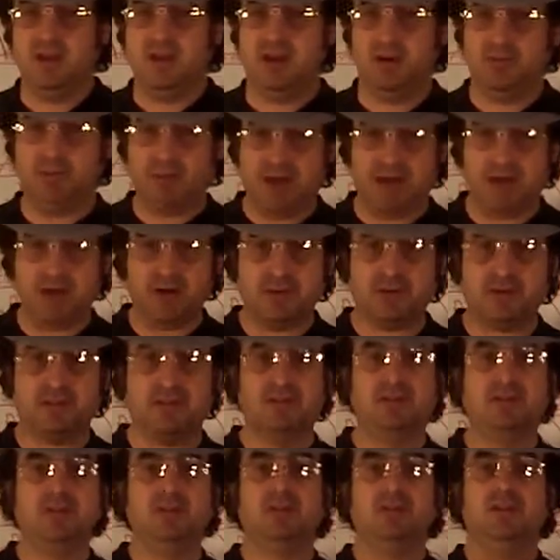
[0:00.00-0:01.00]
about
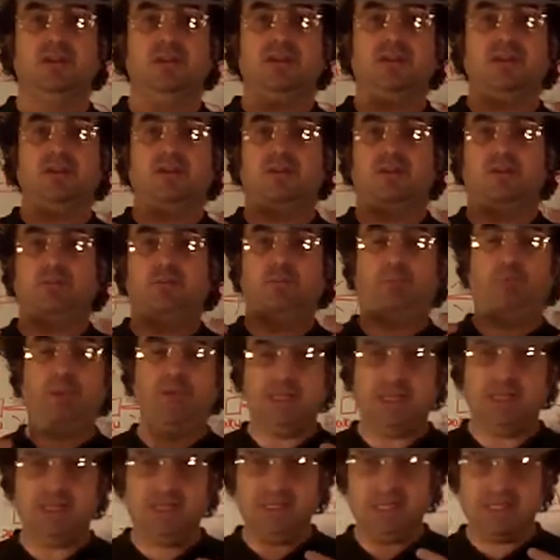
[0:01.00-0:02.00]

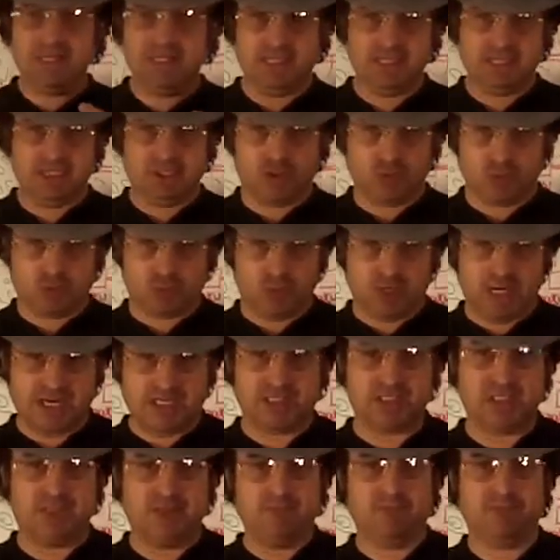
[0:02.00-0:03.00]
being in the
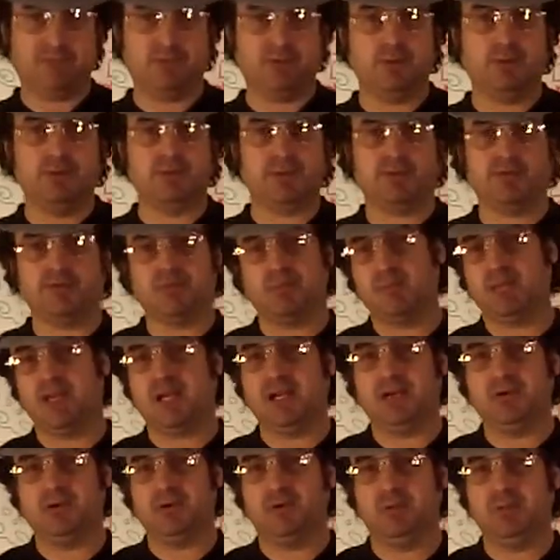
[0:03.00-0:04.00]
direct influence of a
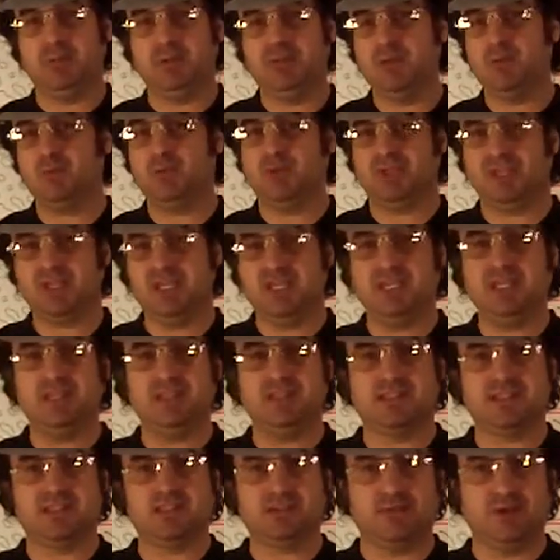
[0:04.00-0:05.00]
black hole, being within
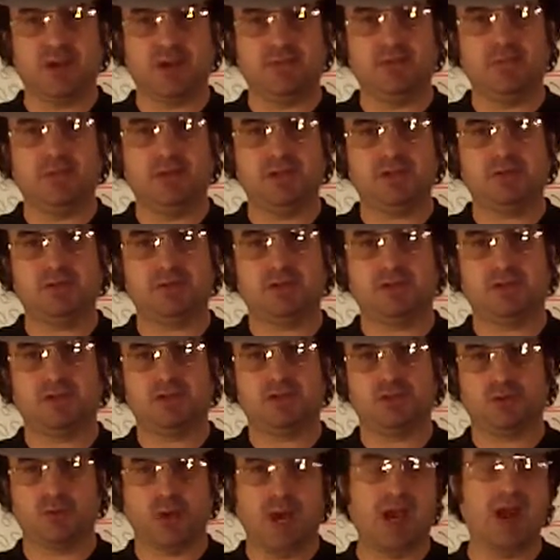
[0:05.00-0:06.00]
its gravimetric
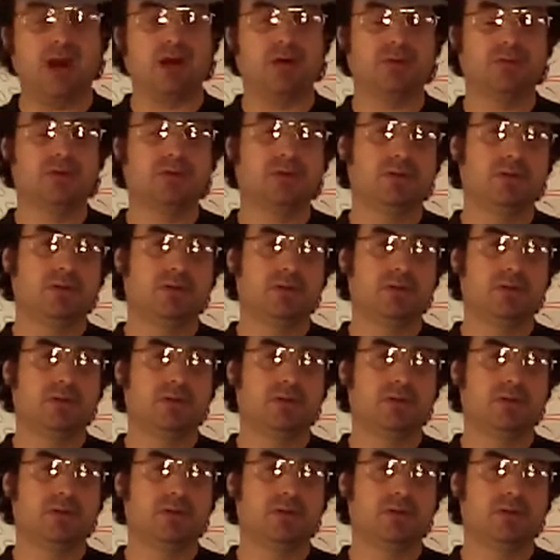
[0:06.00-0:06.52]
shroud,